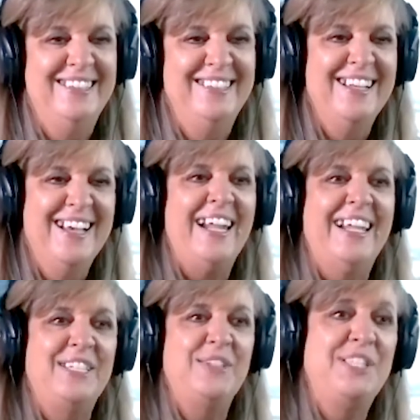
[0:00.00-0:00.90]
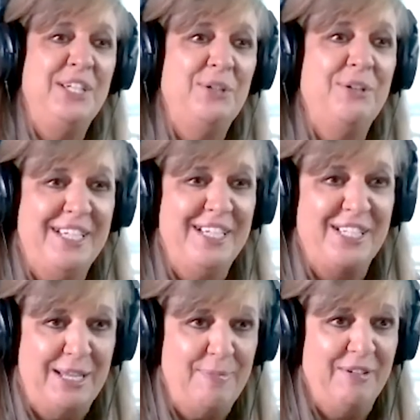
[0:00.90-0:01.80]
yeah. I liked to have seen her
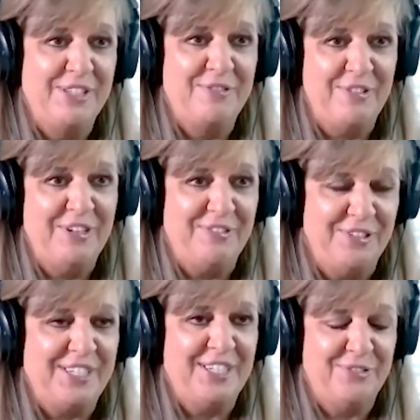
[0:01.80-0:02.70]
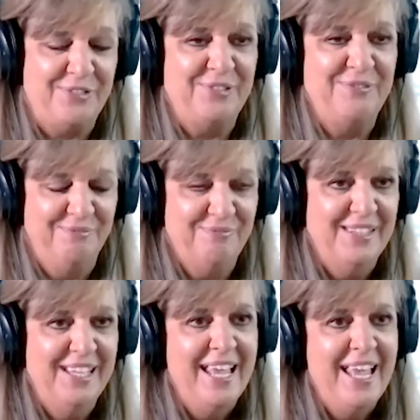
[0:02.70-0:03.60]
kitchen. I bet it was very, very colorful.
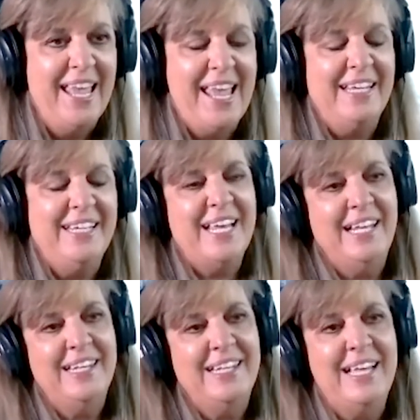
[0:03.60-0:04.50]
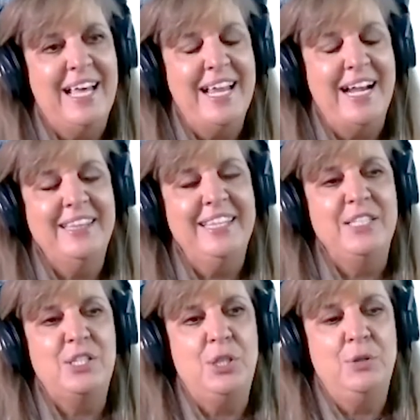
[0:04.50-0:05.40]
Yeah. and a, a, lot of
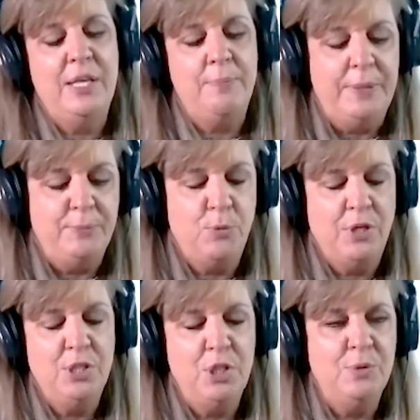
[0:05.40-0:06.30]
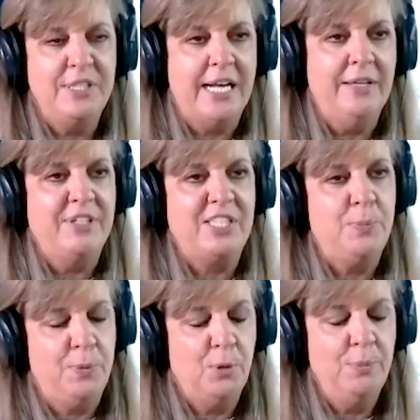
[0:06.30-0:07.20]
things too that people want to do is kind of
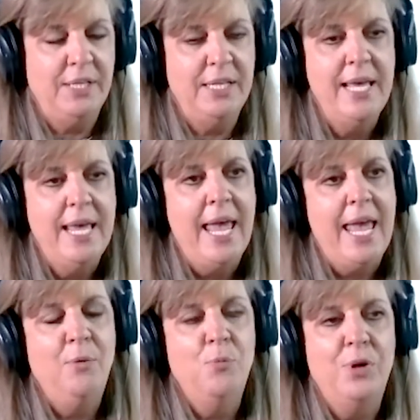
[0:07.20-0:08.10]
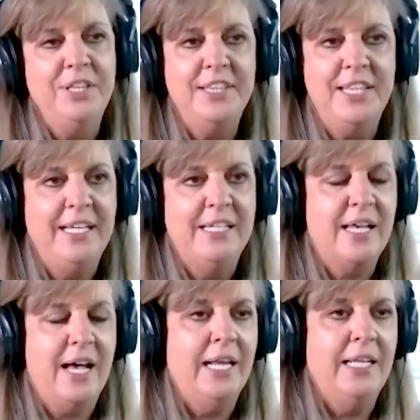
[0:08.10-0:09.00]
experiment. And one of the things
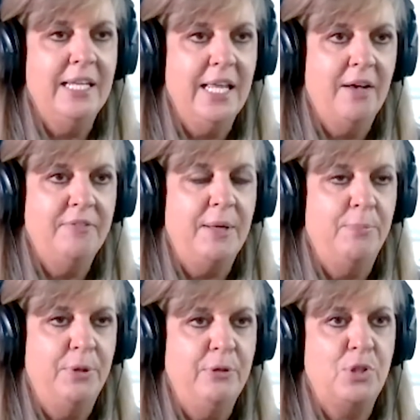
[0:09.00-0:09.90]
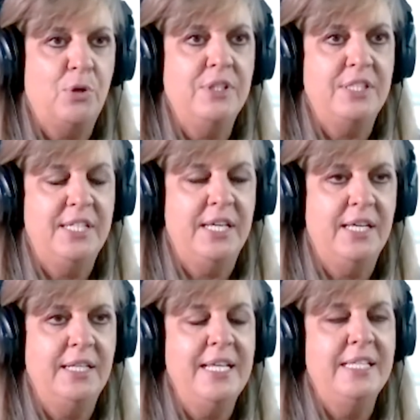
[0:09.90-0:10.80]
that I love that BlueStar has
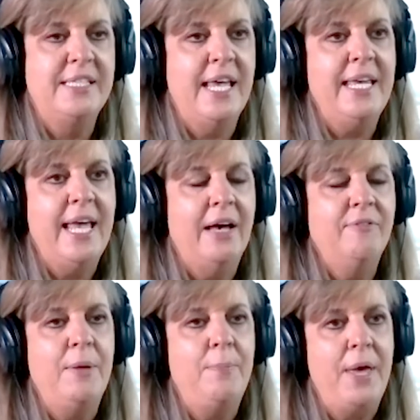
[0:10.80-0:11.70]
done is they have a